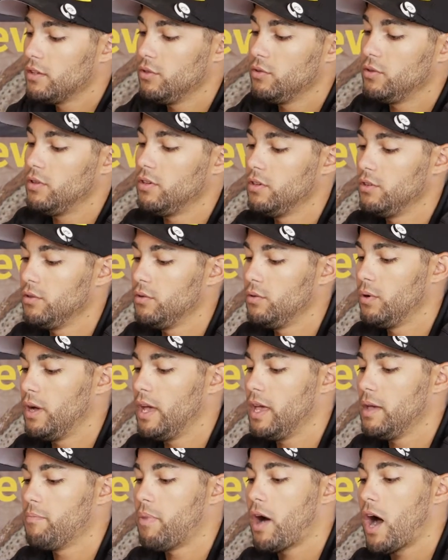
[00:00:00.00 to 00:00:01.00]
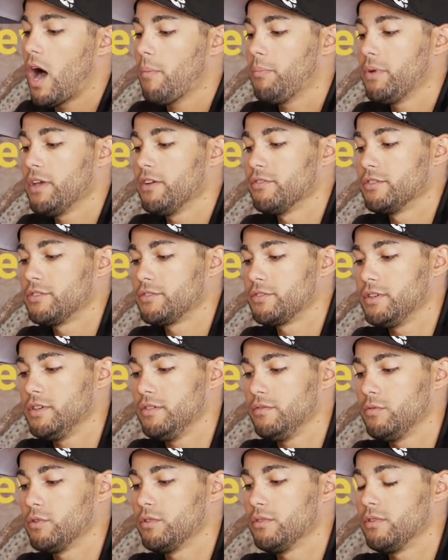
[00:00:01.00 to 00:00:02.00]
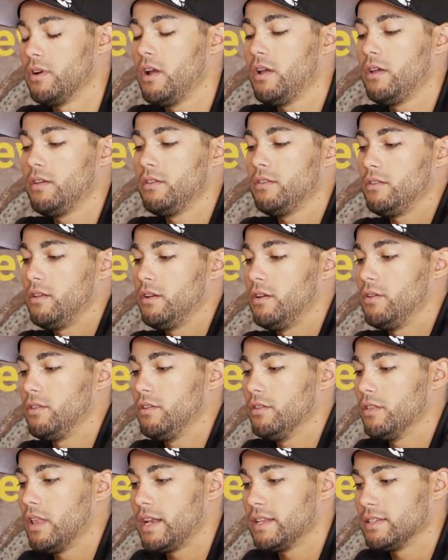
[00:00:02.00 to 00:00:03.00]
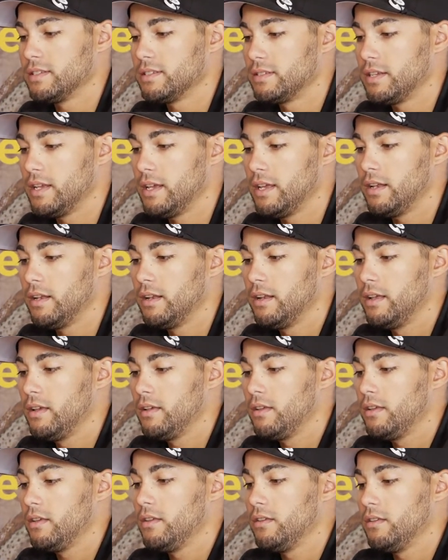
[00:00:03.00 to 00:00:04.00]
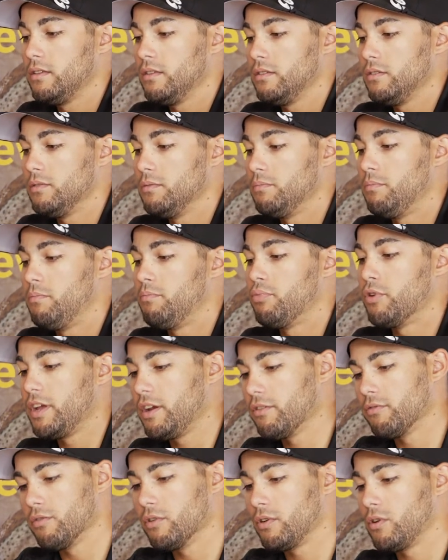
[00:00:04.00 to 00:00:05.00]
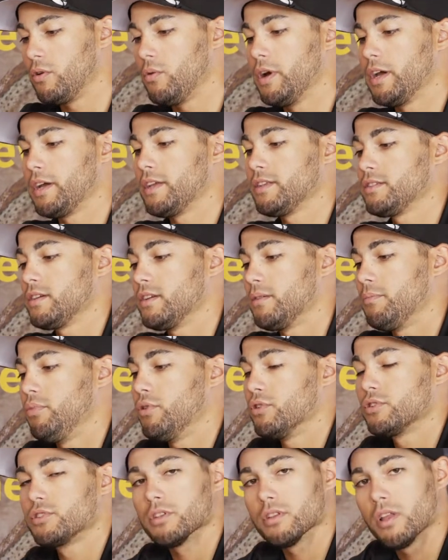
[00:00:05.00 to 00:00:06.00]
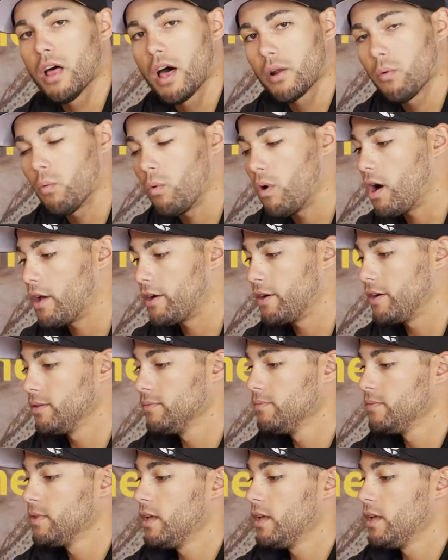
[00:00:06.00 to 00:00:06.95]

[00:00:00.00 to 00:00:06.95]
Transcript: you can do a popping retrieve where, you know, you let it sit, you bring it real quick, it's going to push a lot of water.